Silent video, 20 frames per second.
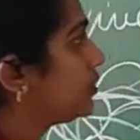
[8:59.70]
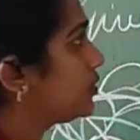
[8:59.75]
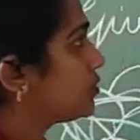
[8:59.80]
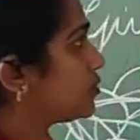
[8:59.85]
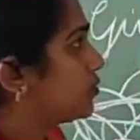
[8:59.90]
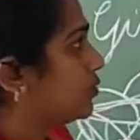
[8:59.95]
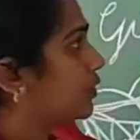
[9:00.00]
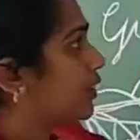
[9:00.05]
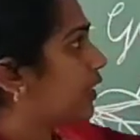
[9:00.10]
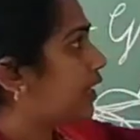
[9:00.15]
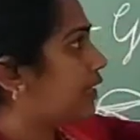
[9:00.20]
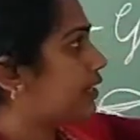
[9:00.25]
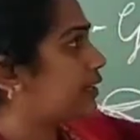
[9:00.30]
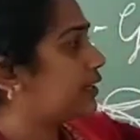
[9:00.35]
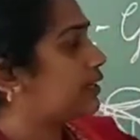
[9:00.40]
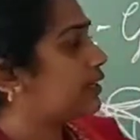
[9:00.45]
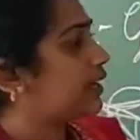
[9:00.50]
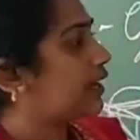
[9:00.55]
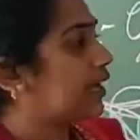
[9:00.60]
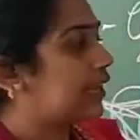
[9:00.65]
So that
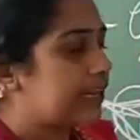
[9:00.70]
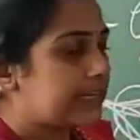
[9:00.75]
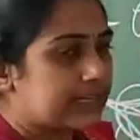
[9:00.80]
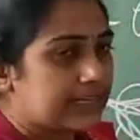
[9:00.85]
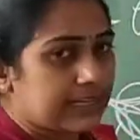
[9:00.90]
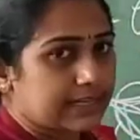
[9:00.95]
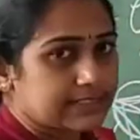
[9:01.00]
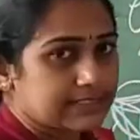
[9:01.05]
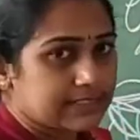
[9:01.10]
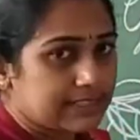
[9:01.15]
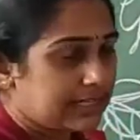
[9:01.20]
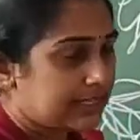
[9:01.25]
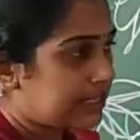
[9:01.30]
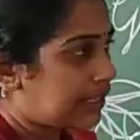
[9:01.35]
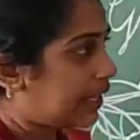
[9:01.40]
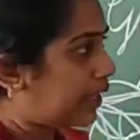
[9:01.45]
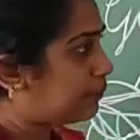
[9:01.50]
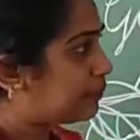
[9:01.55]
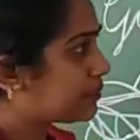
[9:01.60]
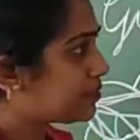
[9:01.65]
inhaling and exhaling
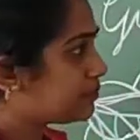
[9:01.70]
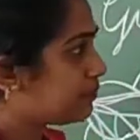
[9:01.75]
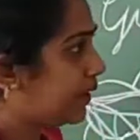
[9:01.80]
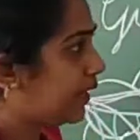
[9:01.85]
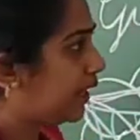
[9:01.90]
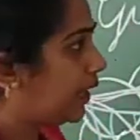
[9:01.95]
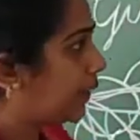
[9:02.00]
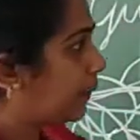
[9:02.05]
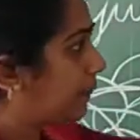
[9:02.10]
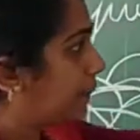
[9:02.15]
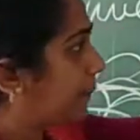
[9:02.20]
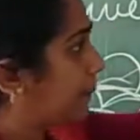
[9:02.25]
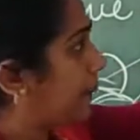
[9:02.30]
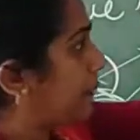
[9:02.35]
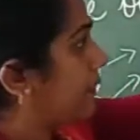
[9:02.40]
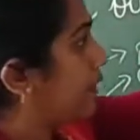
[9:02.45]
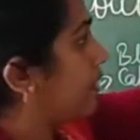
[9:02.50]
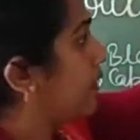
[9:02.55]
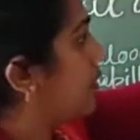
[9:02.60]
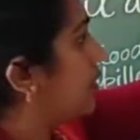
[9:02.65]
happens by
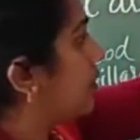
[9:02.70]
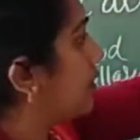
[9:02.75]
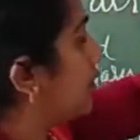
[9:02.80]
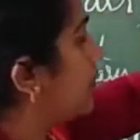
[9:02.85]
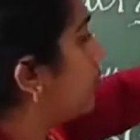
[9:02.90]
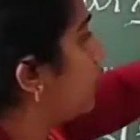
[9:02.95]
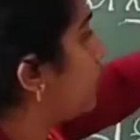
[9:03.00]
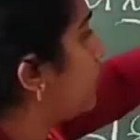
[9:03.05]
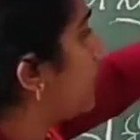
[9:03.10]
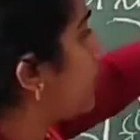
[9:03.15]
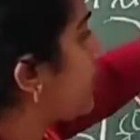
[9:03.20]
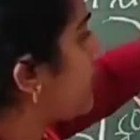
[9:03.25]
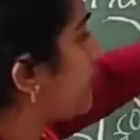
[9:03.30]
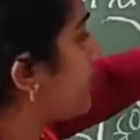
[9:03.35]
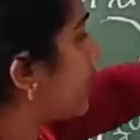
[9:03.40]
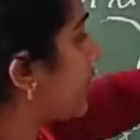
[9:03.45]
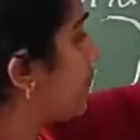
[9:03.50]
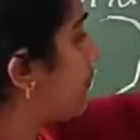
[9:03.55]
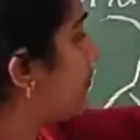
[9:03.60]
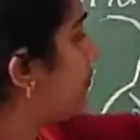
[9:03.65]
the movement of
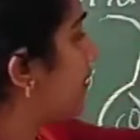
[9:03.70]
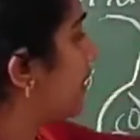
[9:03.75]
the ribs